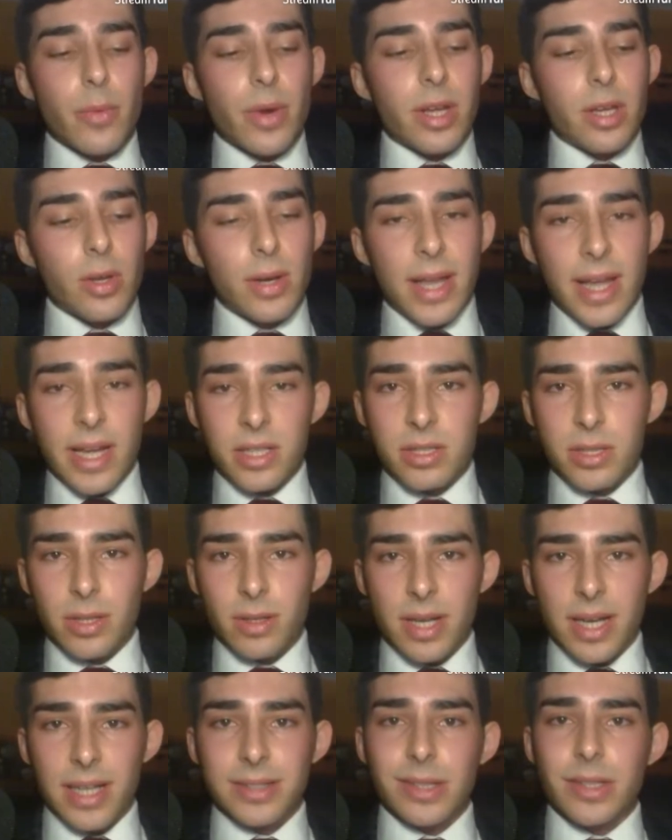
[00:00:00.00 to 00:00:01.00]

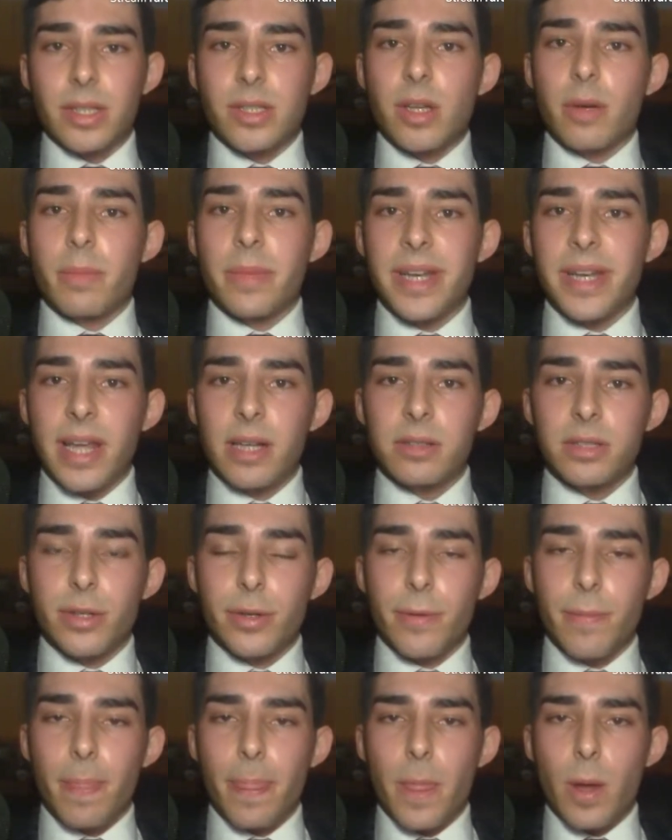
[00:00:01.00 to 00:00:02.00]
regulation and the
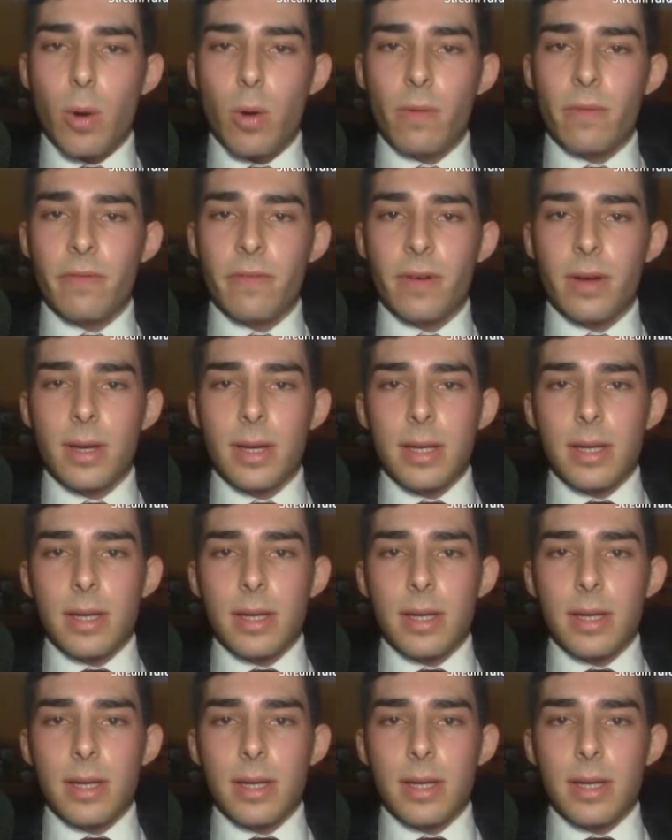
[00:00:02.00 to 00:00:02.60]
determination of